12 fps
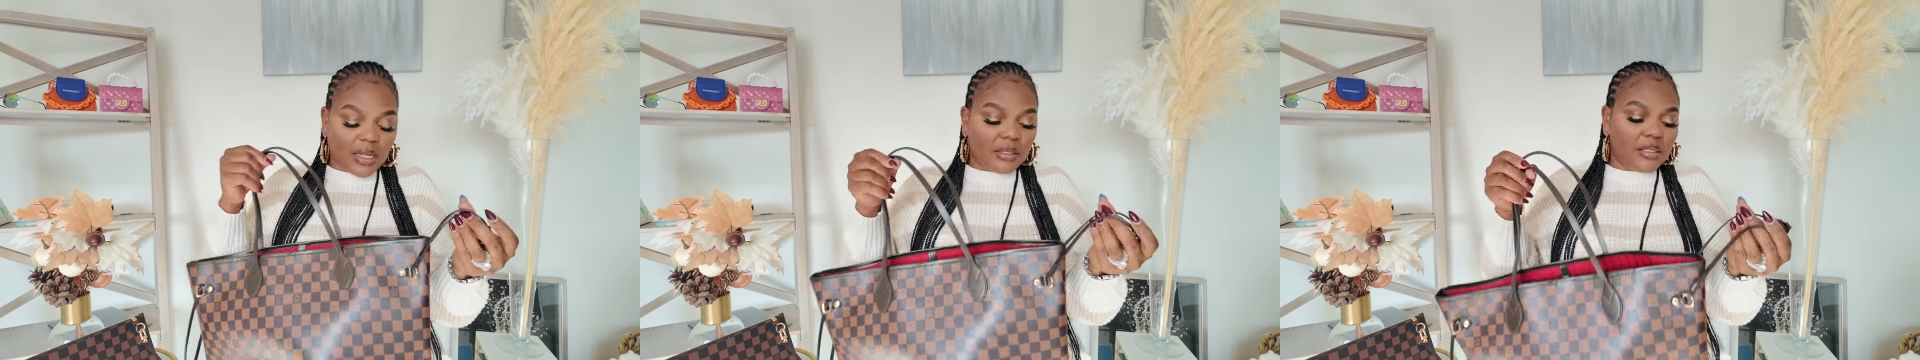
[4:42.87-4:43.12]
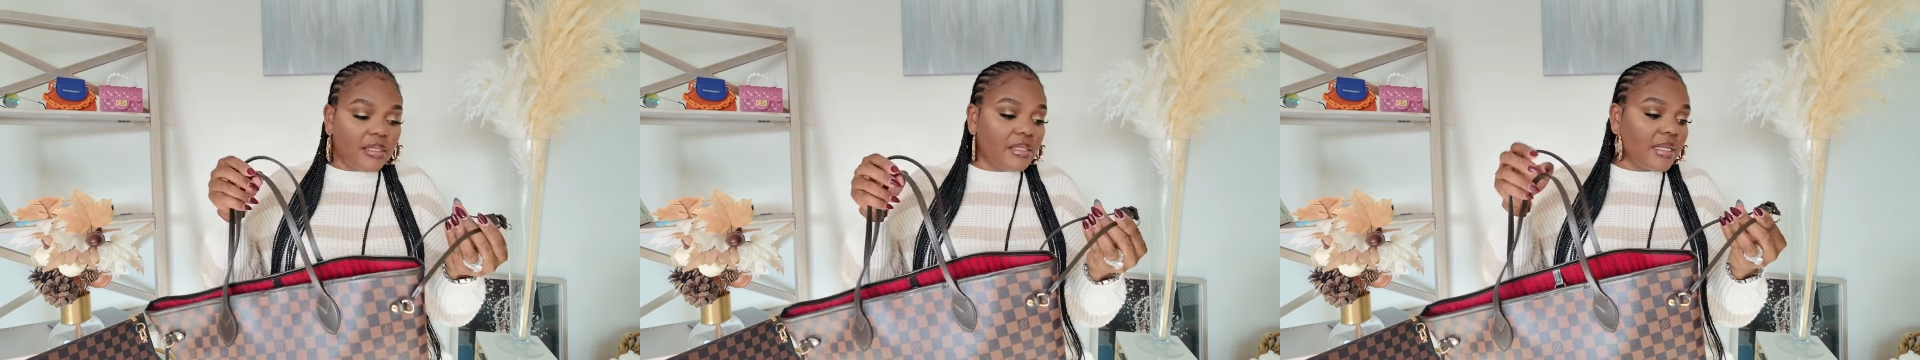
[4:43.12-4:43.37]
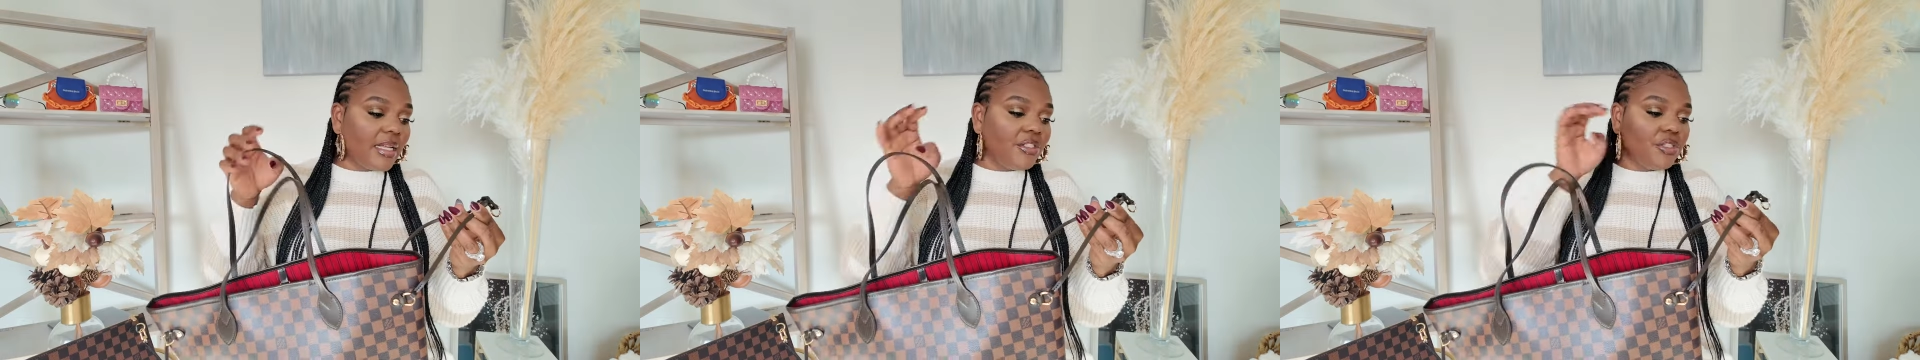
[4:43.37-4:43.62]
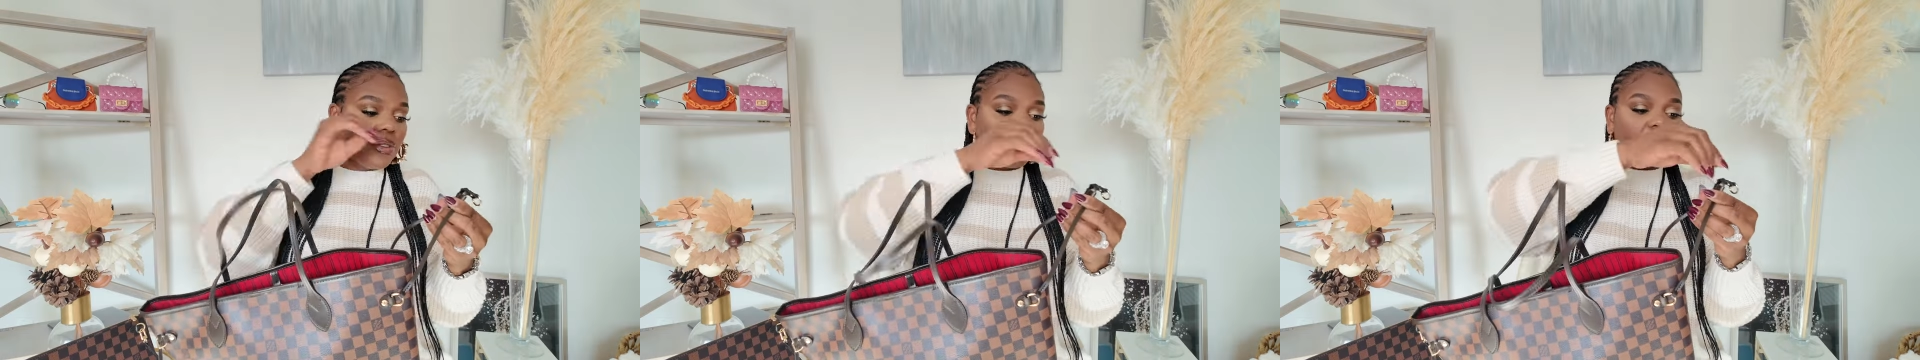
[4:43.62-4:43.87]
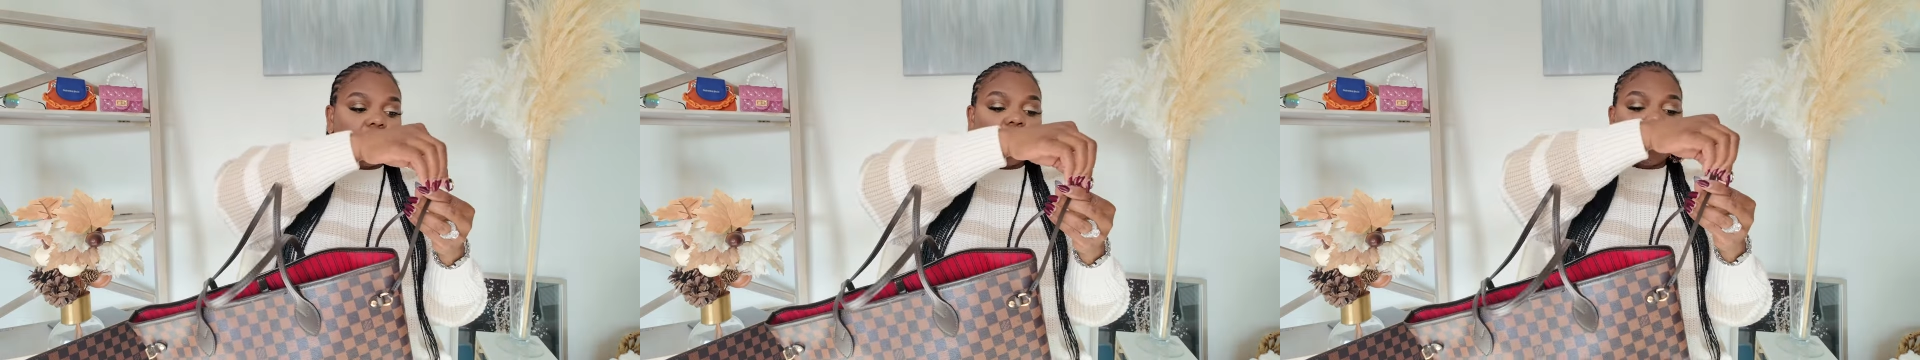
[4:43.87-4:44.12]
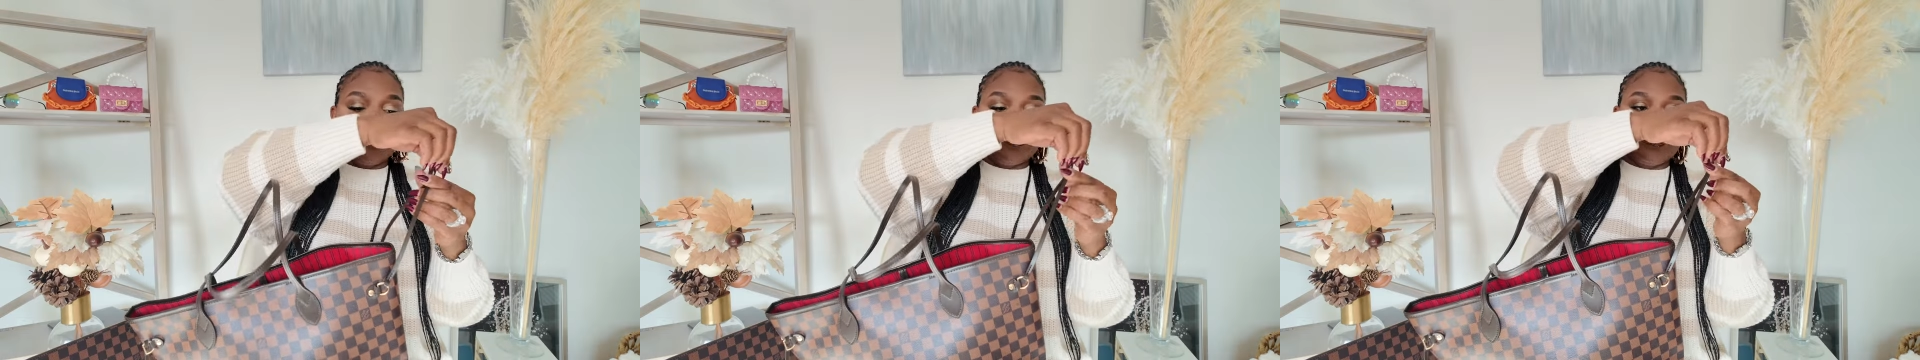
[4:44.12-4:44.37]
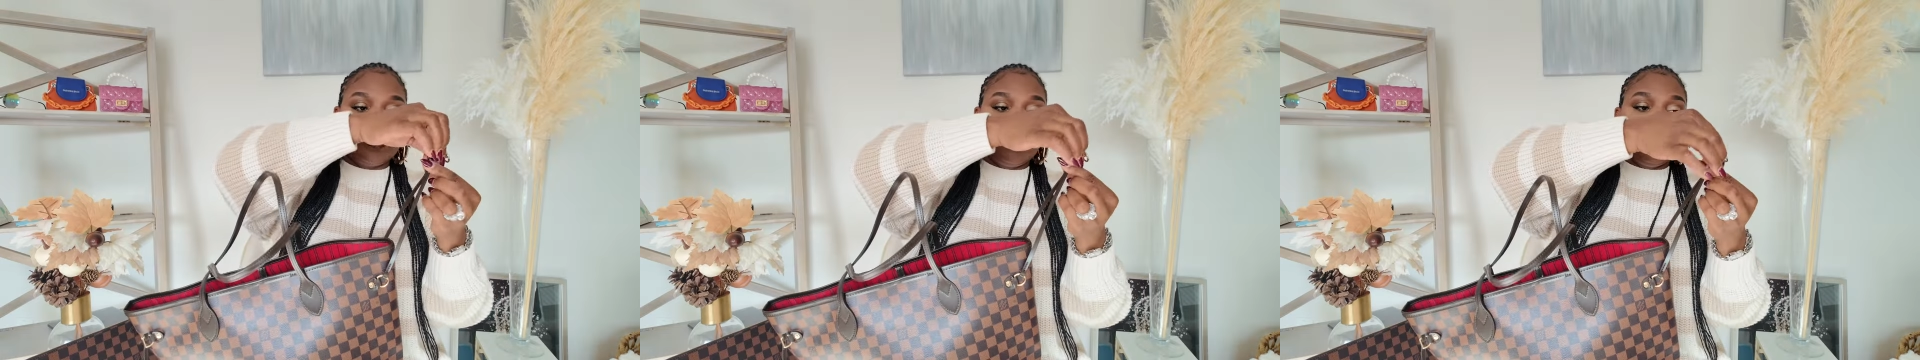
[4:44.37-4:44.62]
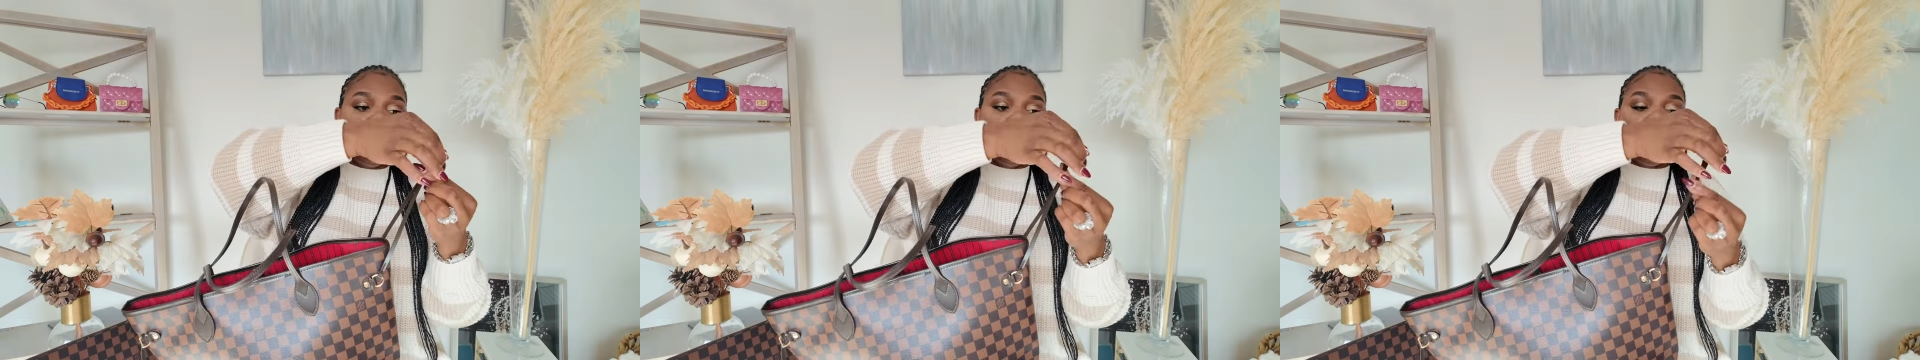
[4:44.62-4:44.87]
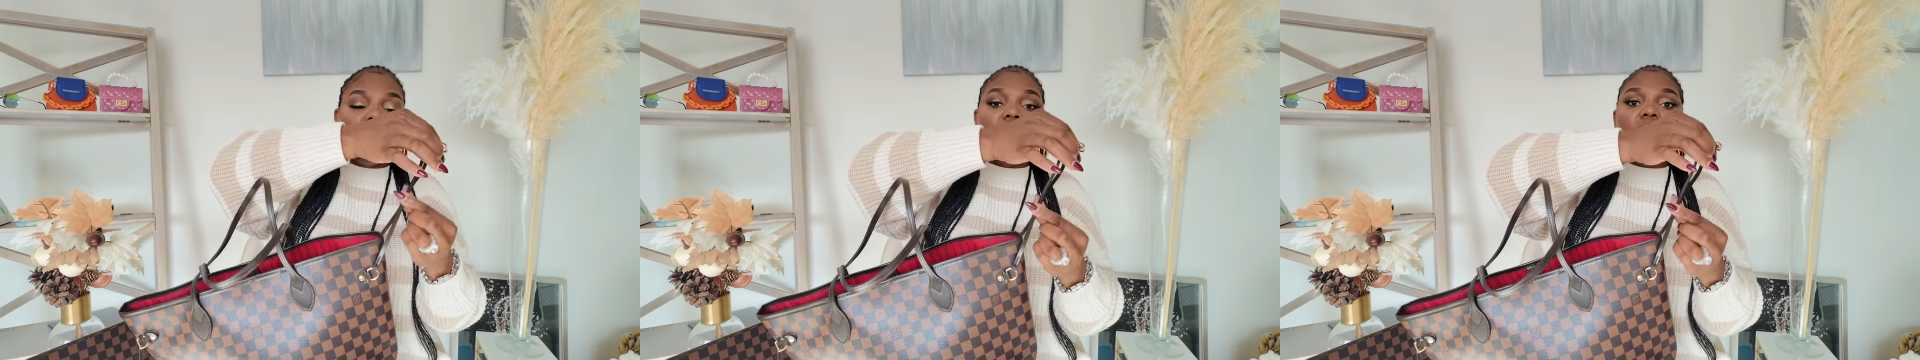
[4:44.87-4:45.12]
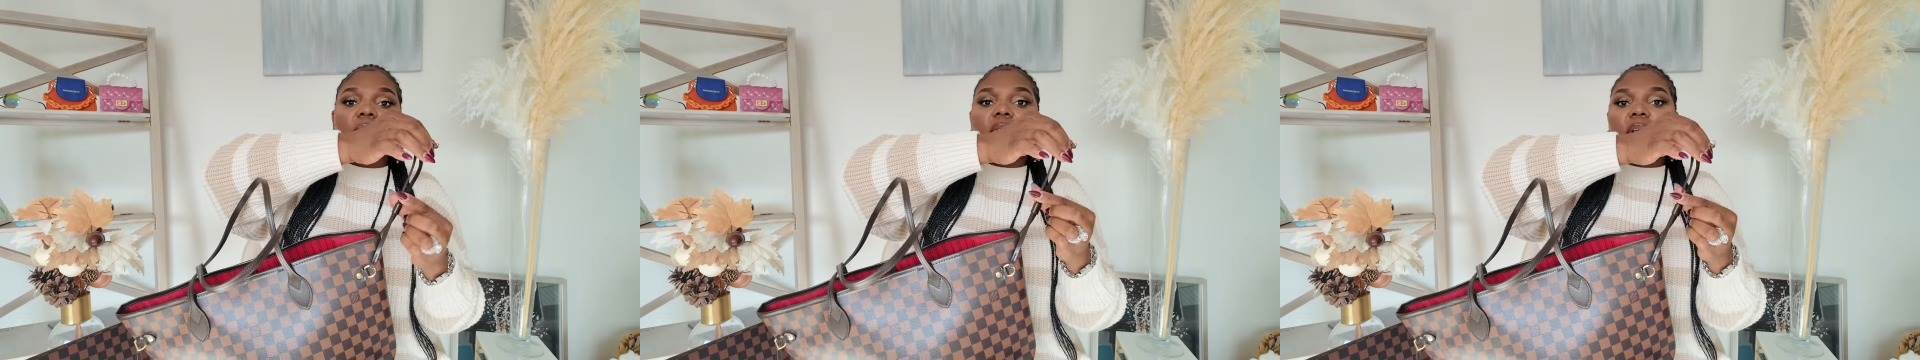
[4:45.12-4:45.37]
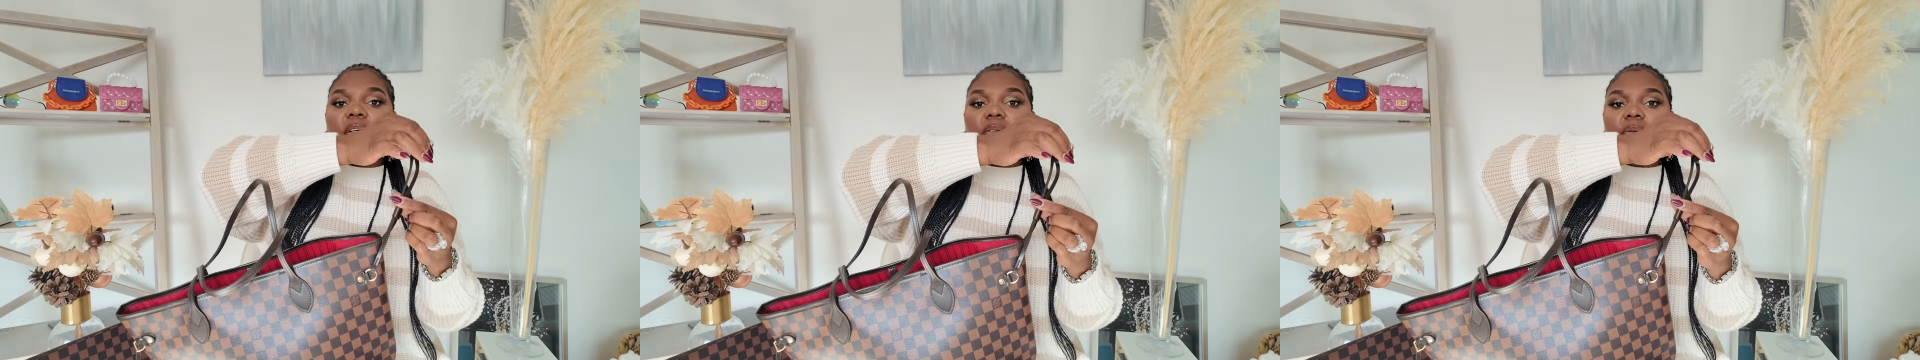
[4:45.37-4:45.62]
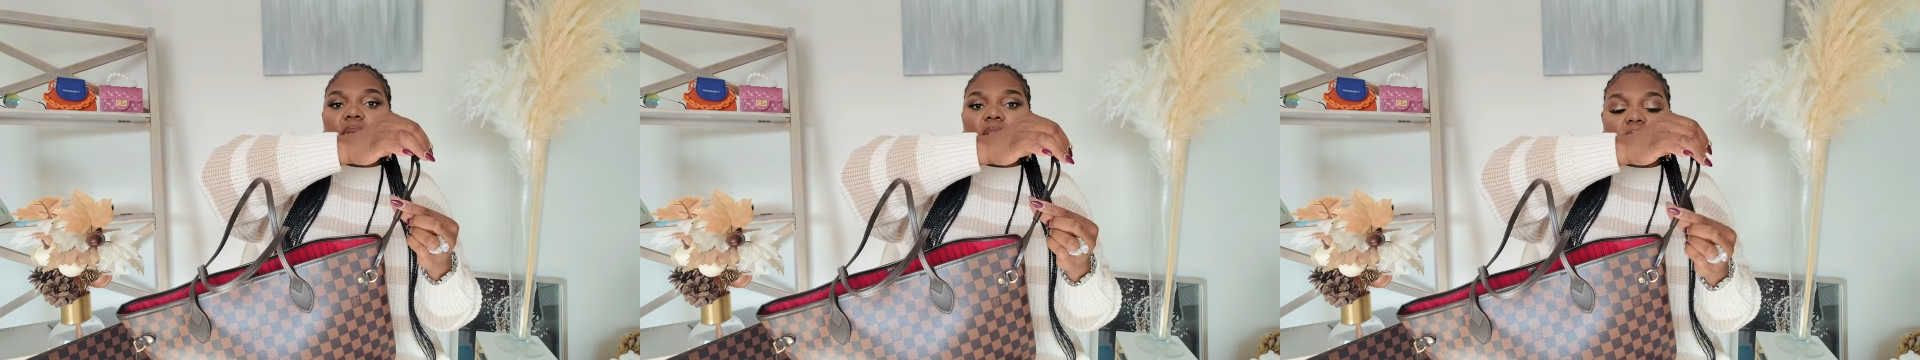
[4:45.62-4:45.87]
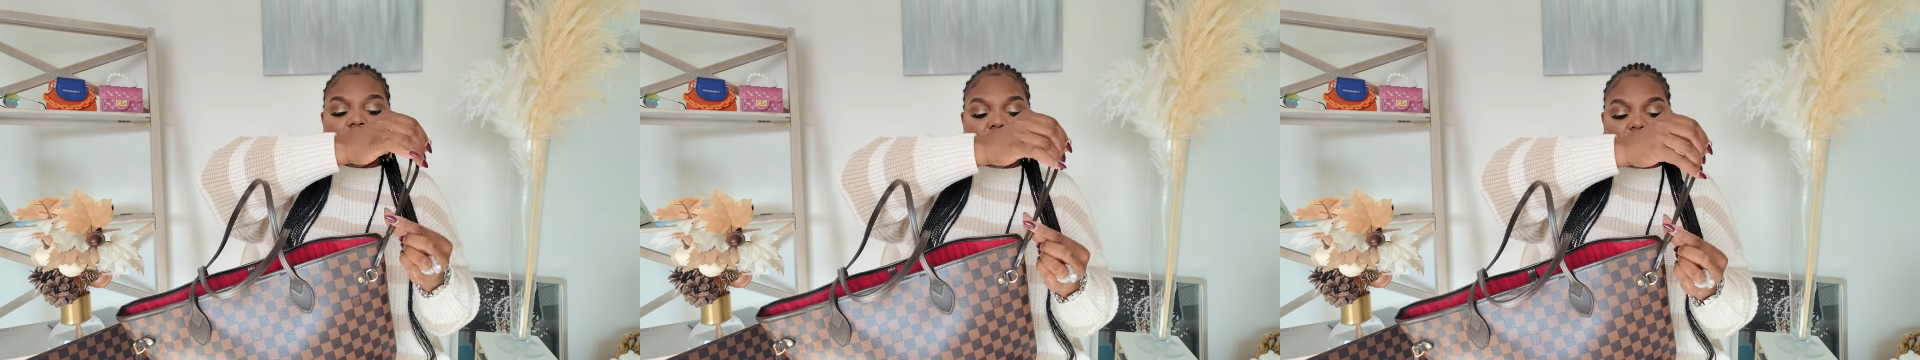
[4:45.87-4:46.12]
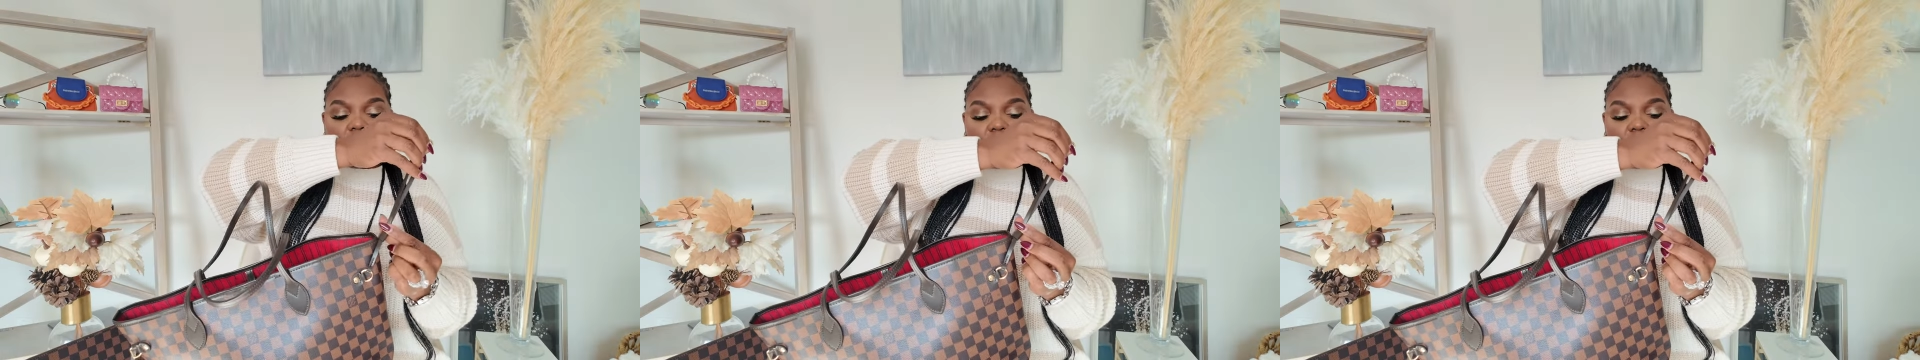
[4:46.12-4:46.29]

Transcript: these adjustables that you can